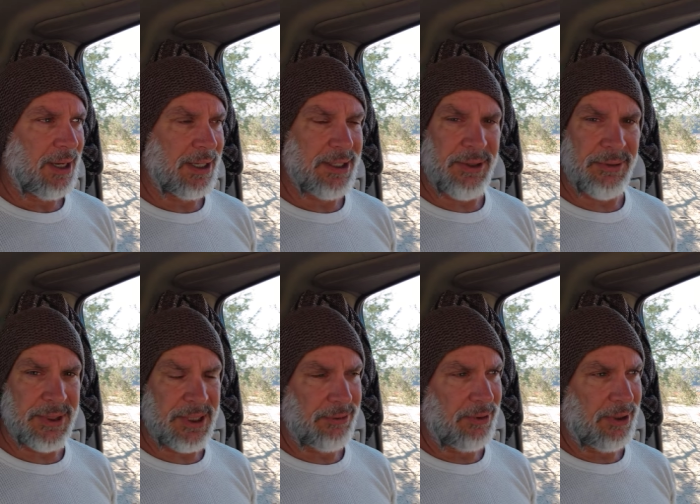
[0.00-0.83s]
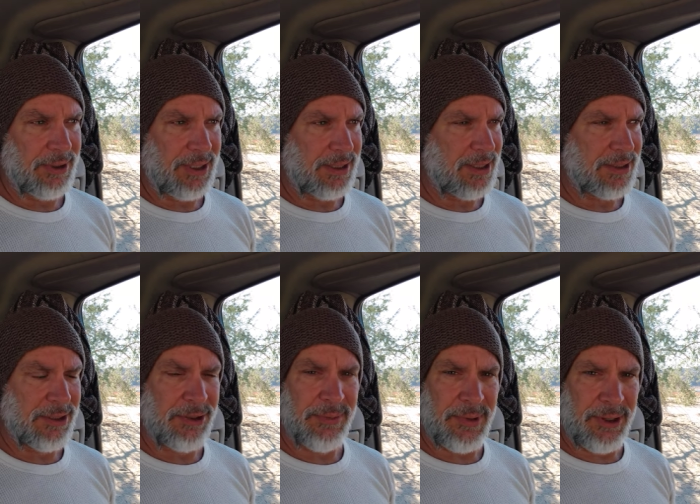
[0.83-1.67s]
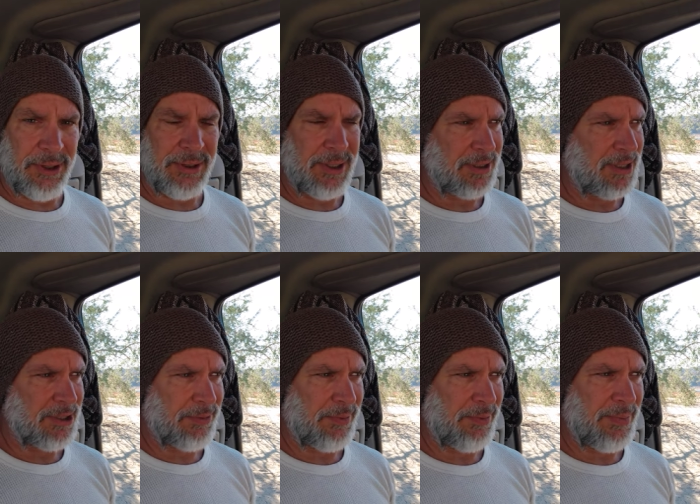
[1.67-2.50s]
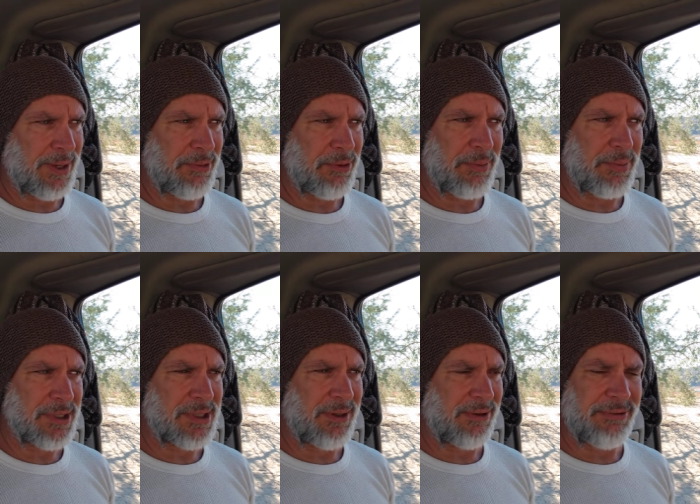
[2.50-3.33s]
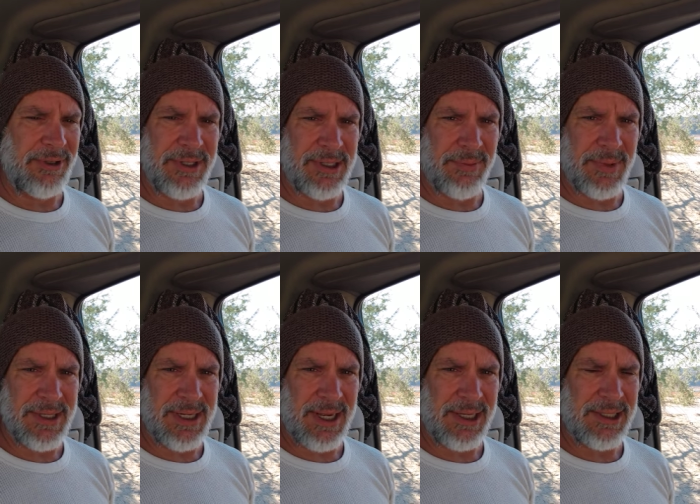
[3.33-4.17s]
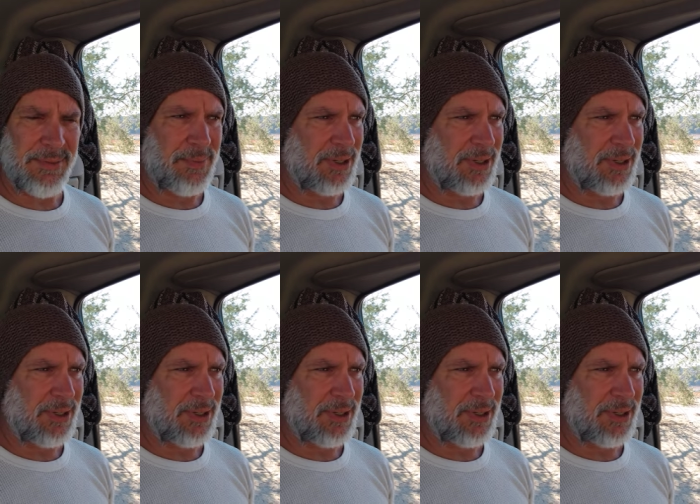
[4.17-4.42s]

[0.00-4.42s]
I don't see wrong, and it doesn't hurt my heart, and it doesn't make me want to put a foot in somebody's ass,